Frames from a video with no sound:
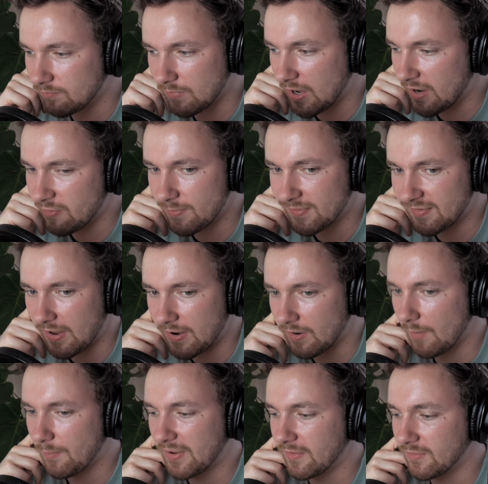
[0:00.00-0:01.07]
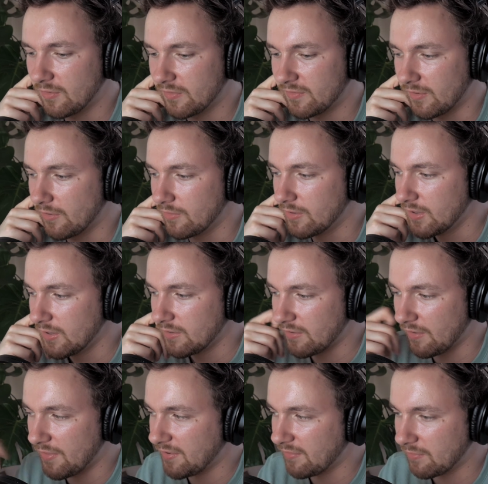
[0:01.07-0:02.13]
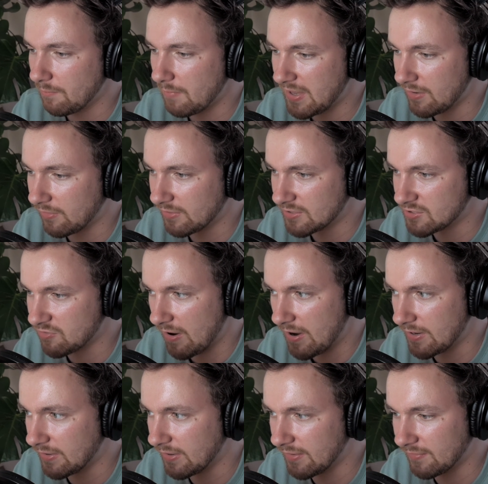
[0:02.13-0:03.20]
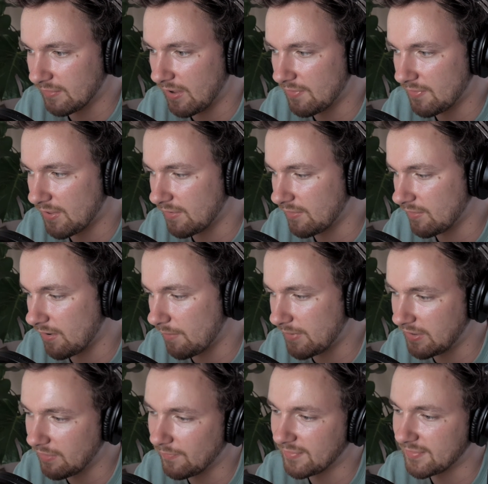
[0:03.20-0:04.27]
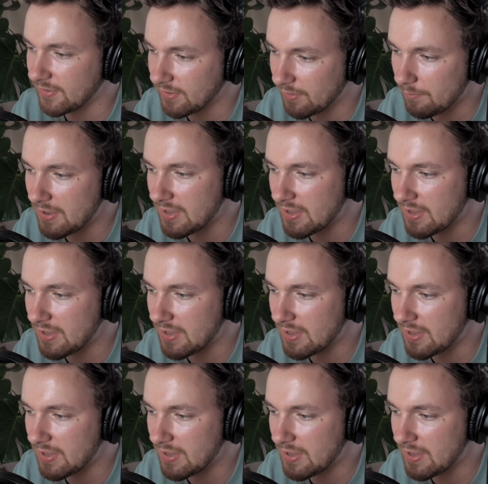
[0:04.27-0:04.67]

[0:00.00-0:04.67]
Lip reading: 100%. Because also, don't they just meet on a train? It's like that. I mean, obviously, you can meet